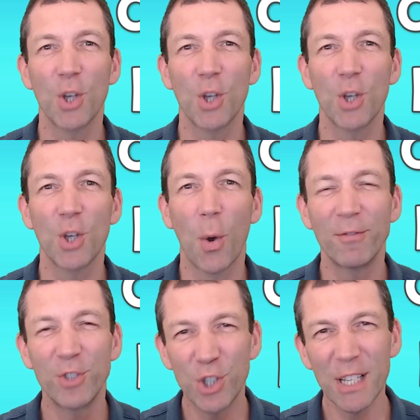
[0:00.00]
So
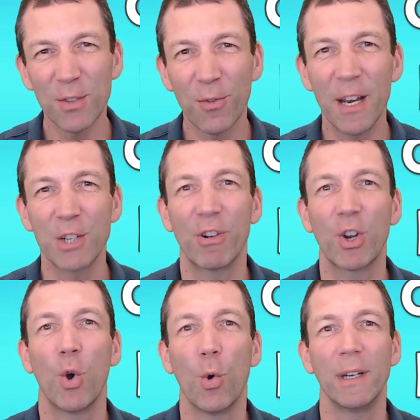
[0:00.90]
I've just finished
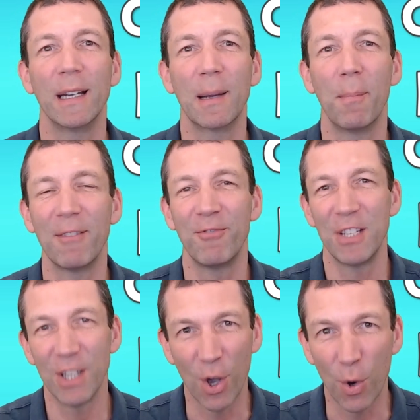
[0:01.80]
recording my
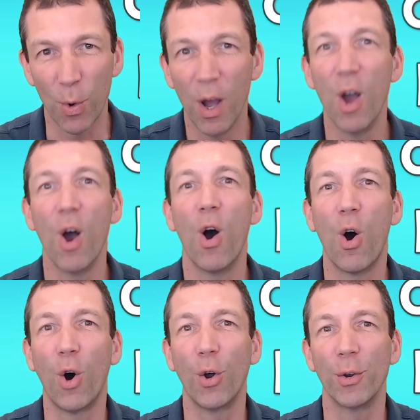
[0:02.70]
video
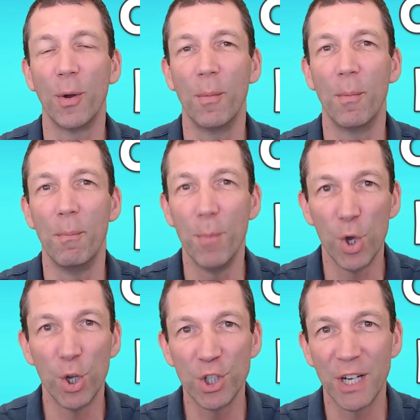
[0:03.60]
on
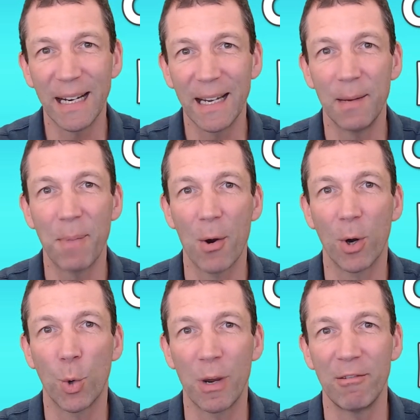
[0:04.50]
merging in Power
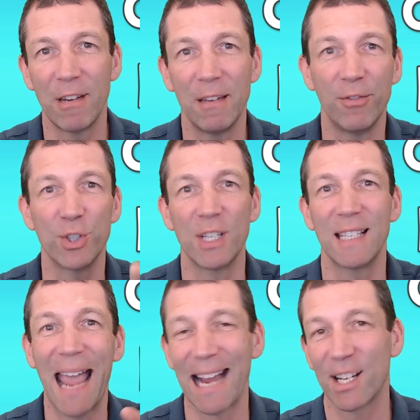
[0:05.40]
Query
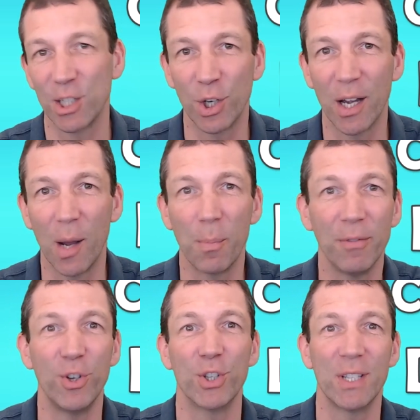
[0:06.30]
versus XLOOKUP
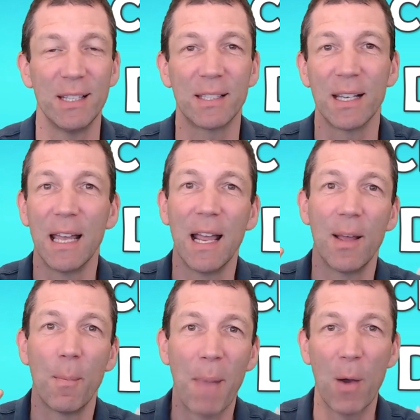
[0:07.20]
versus
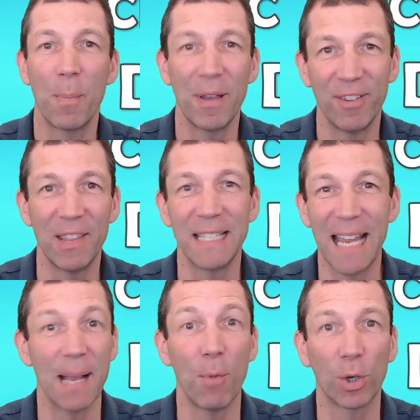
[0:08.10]
Power Pivot and the
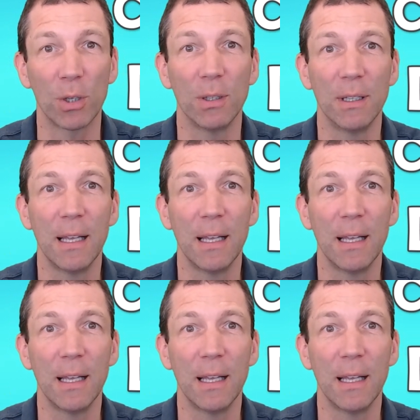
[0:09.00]
data model.